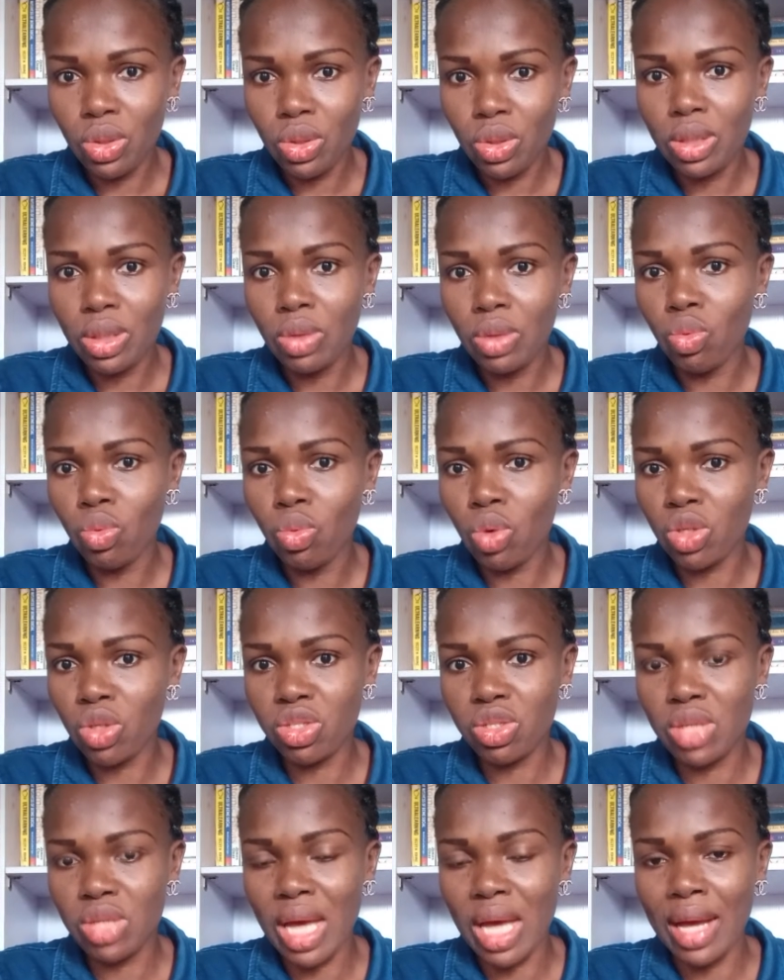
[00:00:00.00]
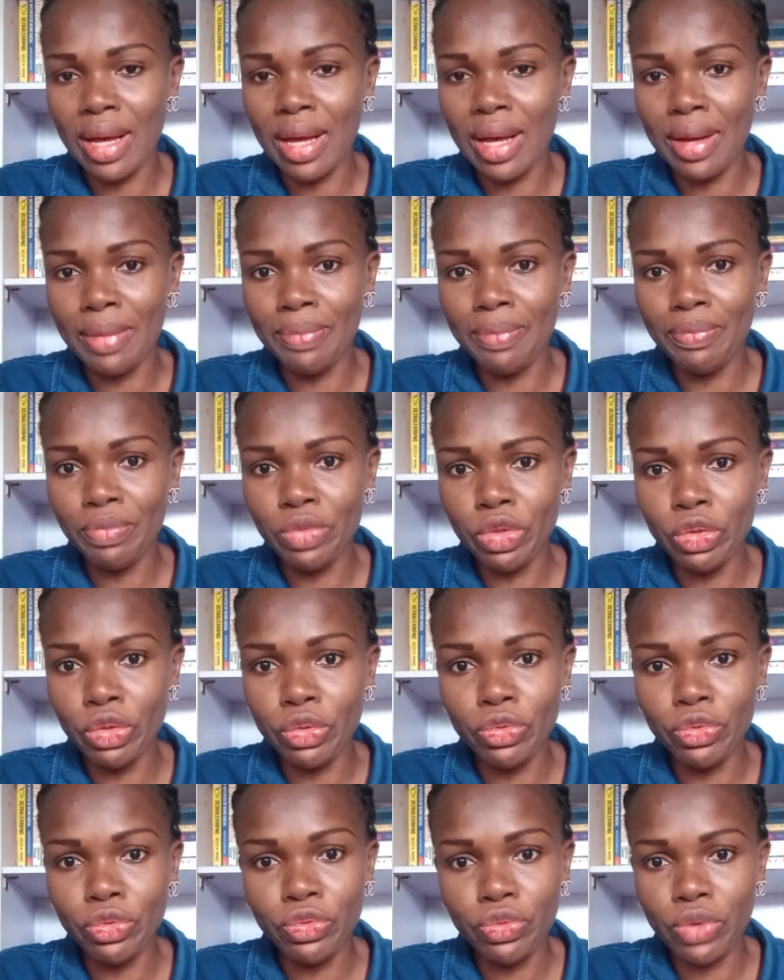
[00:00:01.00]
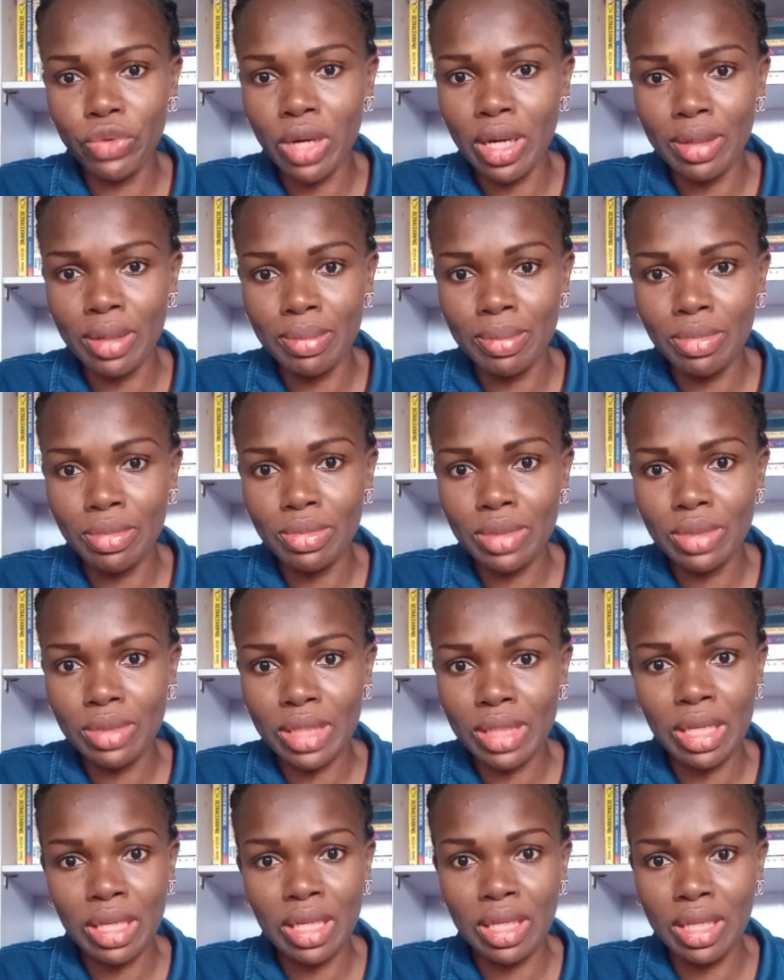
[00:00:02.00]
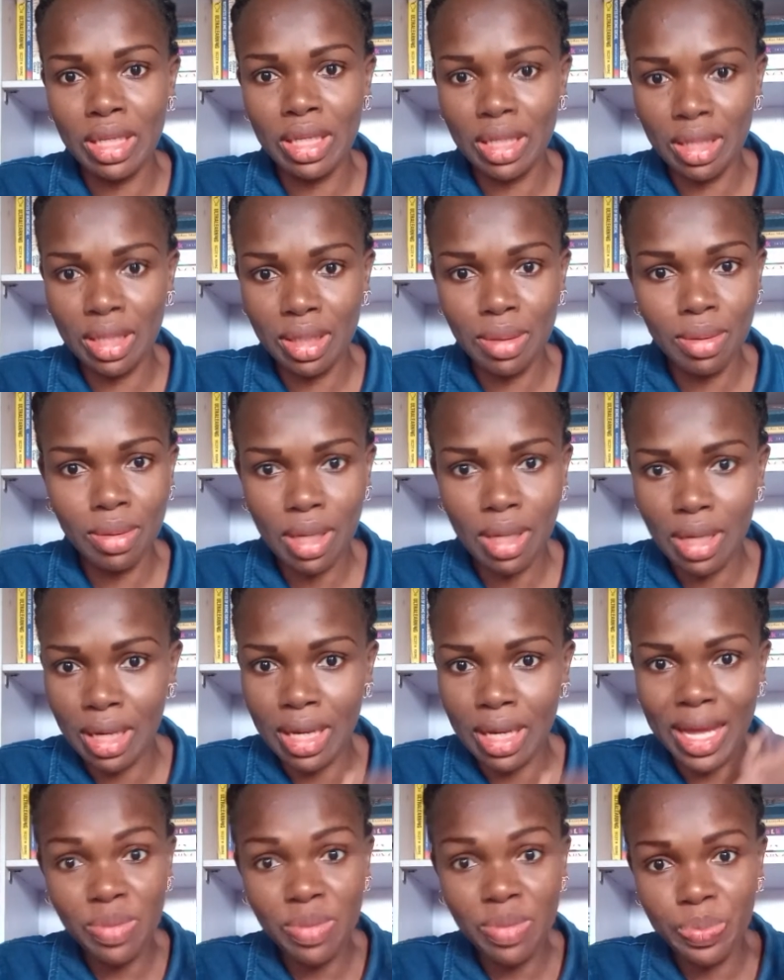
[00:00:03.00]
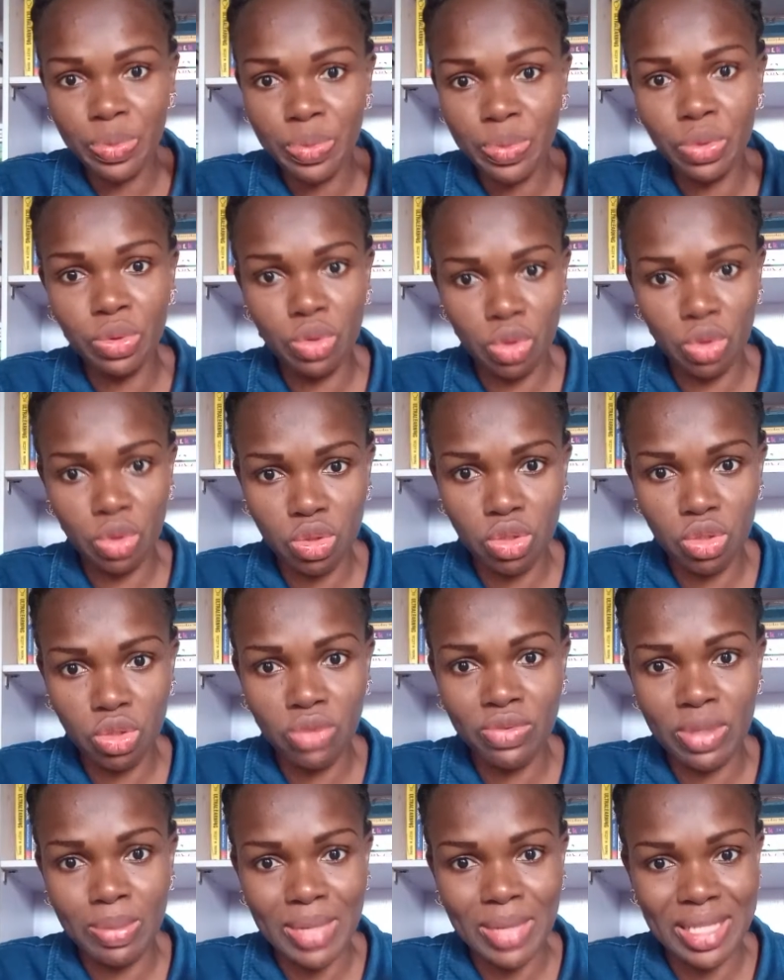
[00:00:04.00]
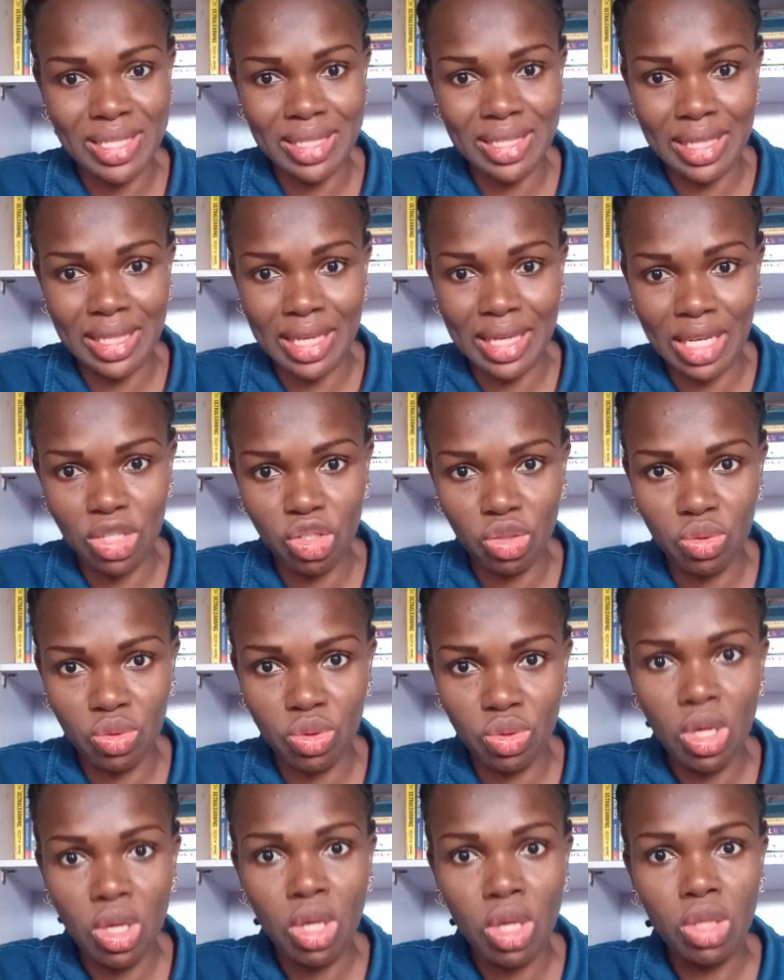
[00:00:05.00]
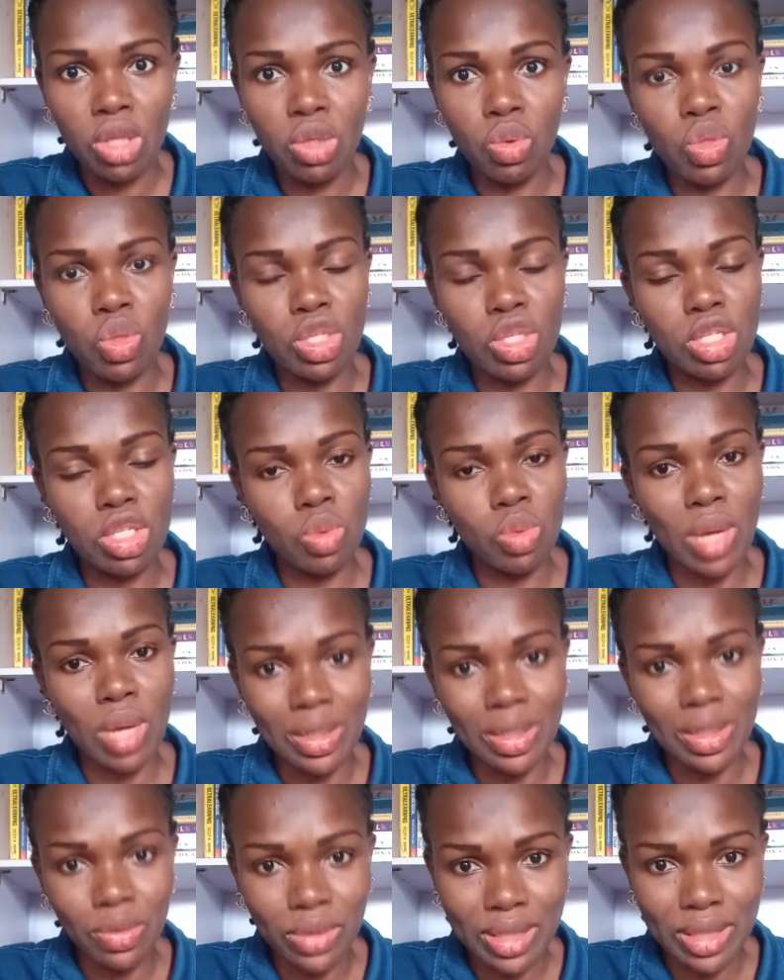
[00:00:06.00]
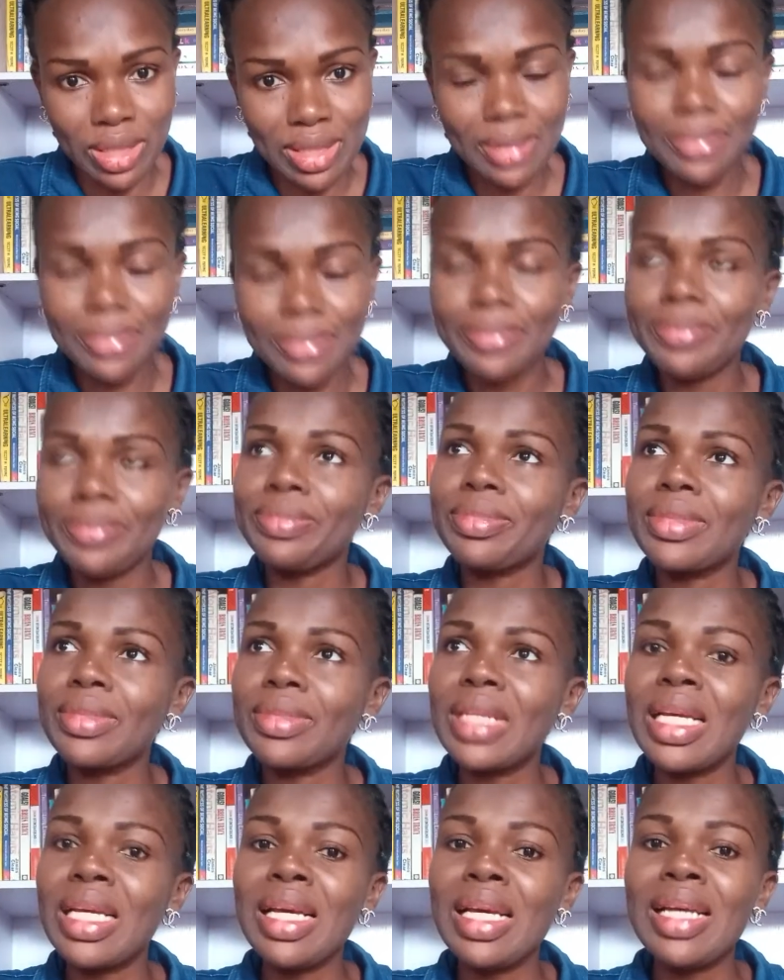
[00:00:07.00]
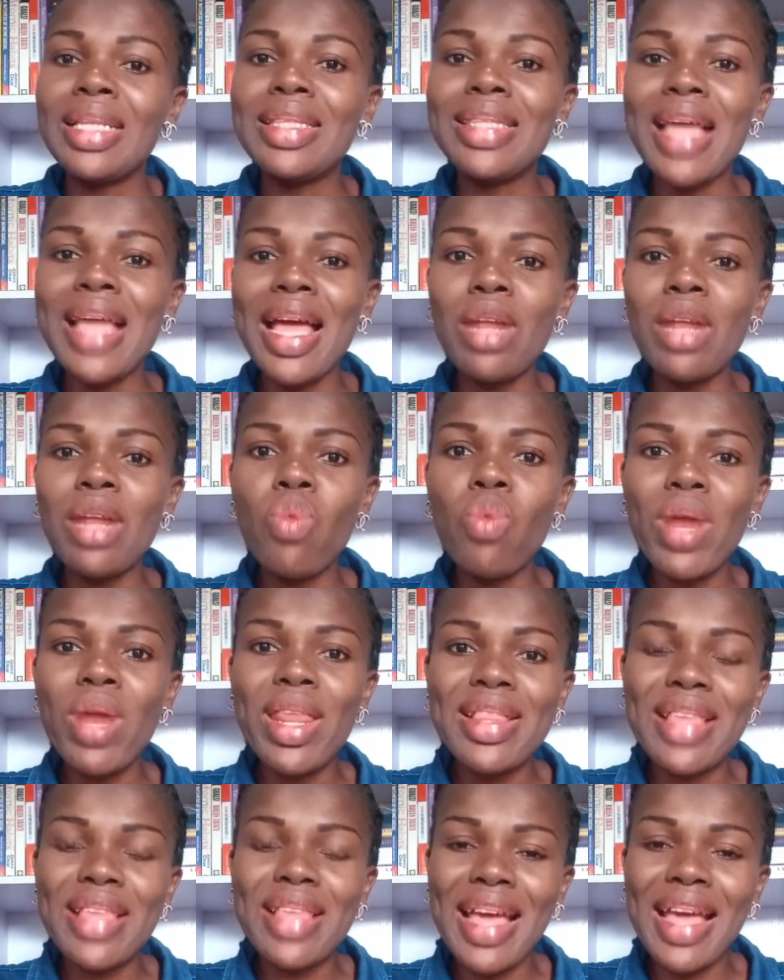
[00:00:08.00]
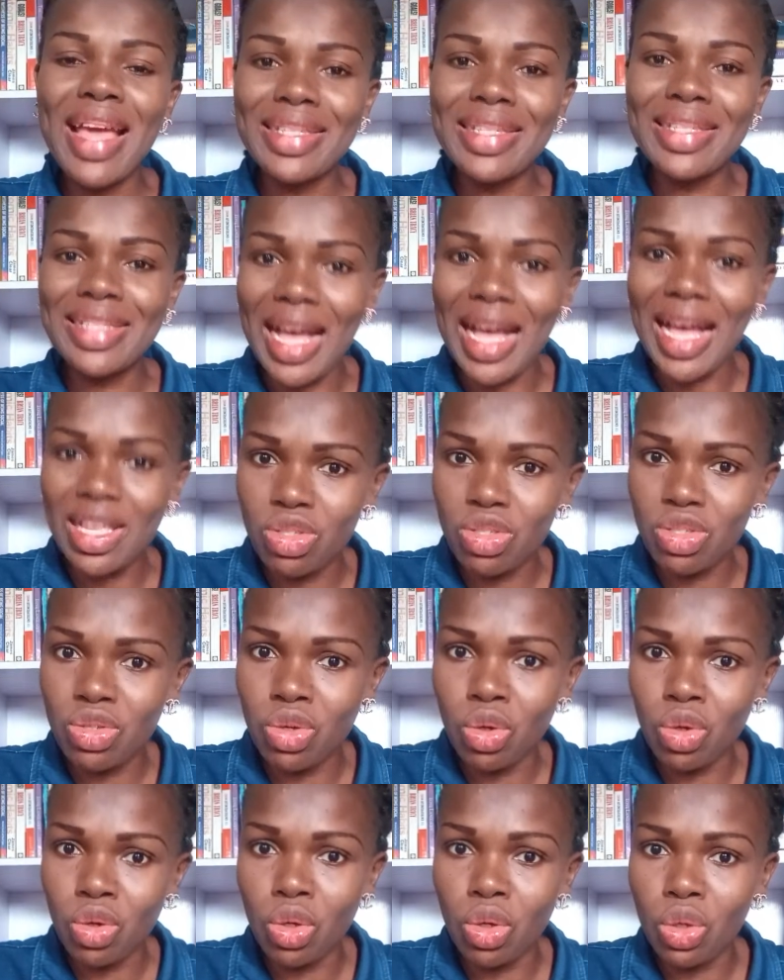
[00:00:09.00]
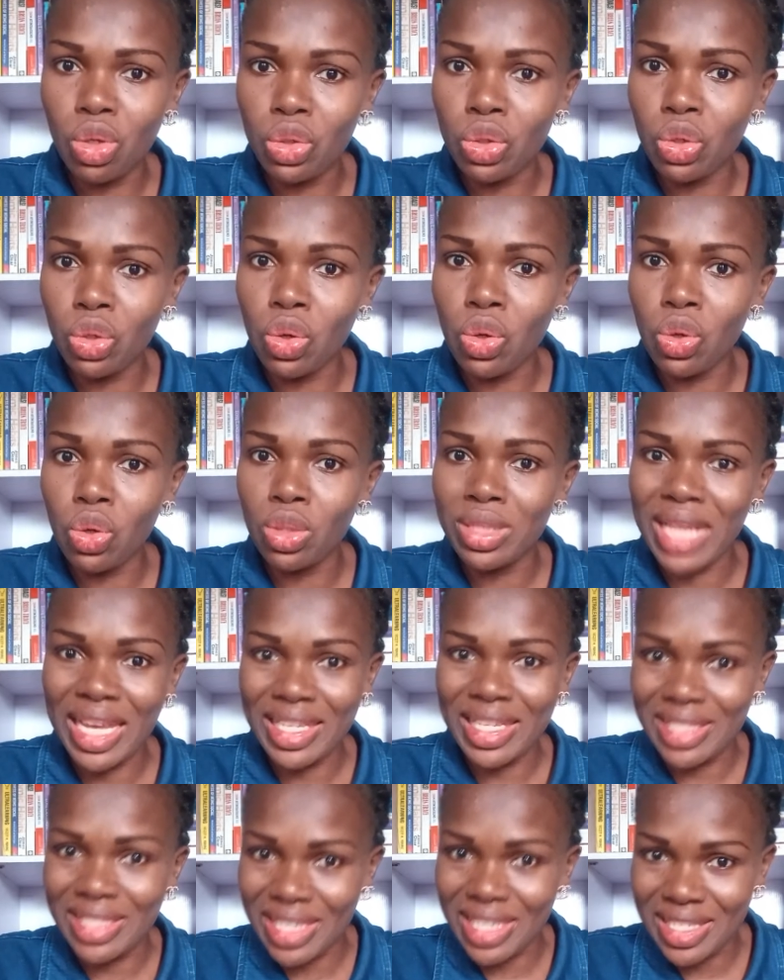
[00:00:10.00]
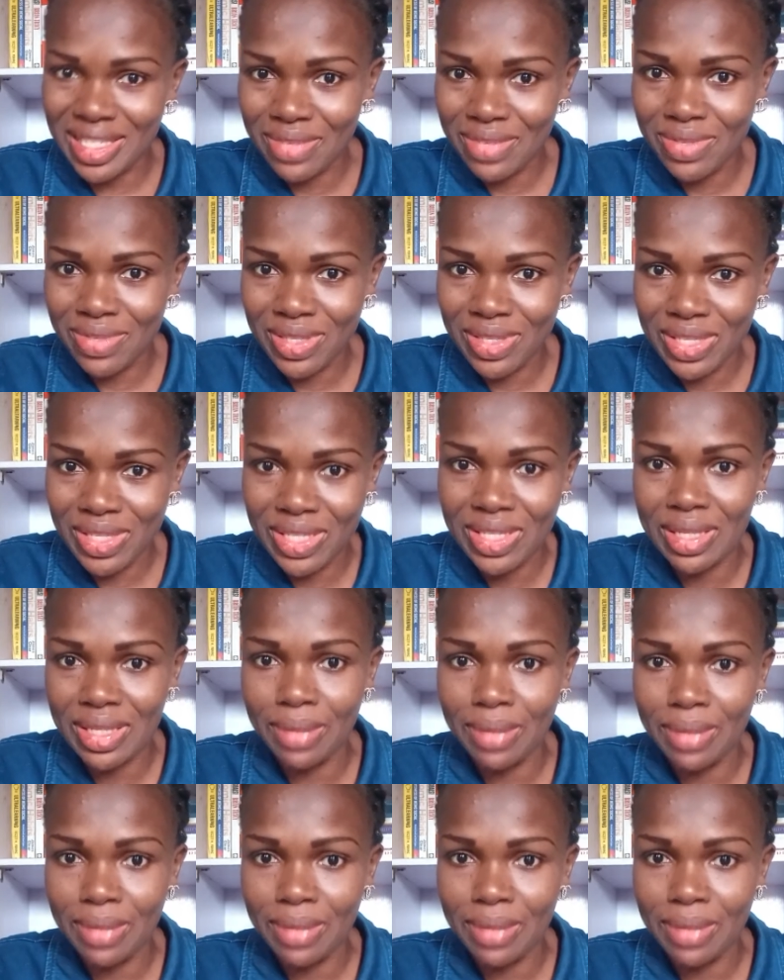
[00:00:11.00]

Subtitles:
what you've the end product of the mastication. You will swallow it. Then when it enters your digestive system,